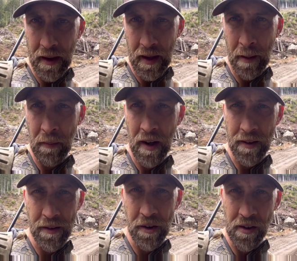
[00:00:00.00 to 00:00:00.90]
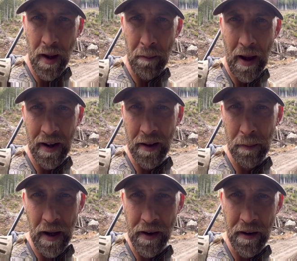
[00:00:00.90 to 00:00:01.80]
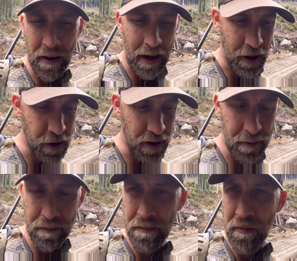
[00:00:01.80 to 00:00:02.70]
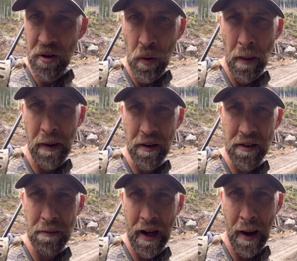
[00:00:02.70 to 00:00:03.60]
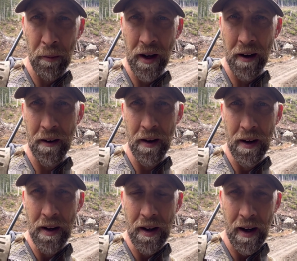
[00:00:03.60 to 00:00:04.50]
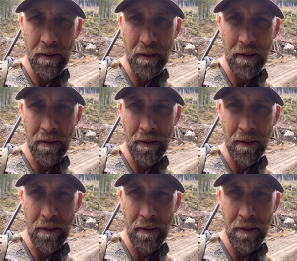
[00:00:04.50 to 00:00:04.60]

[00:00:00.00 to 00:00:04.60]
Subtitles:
and just came back to the bike here to actually swap out some camera gear. I